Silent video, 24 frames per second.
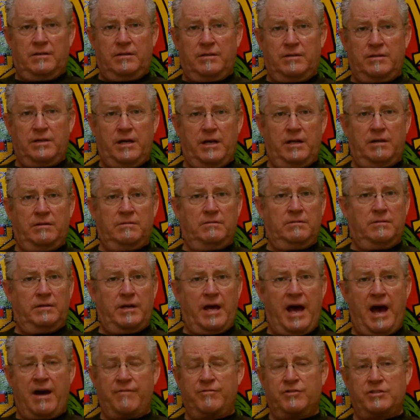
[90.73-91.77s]
done
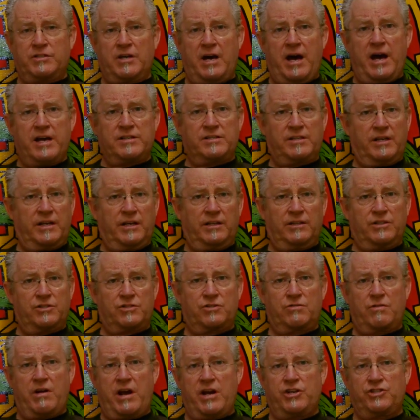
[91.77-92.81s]
advertising
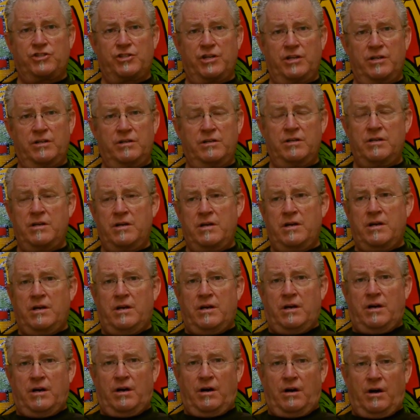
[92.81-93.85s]
illustration,
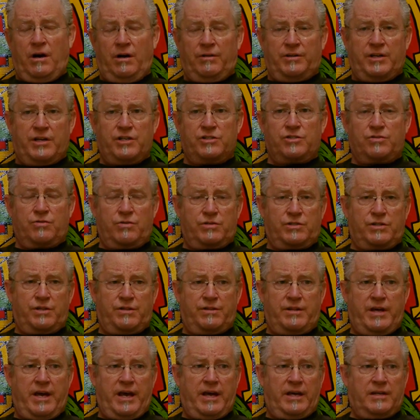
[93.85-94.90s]
all these sorts of
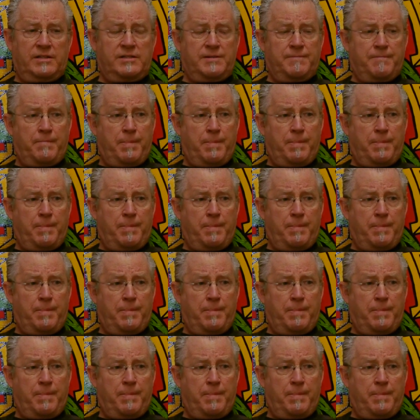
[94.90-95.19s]
things.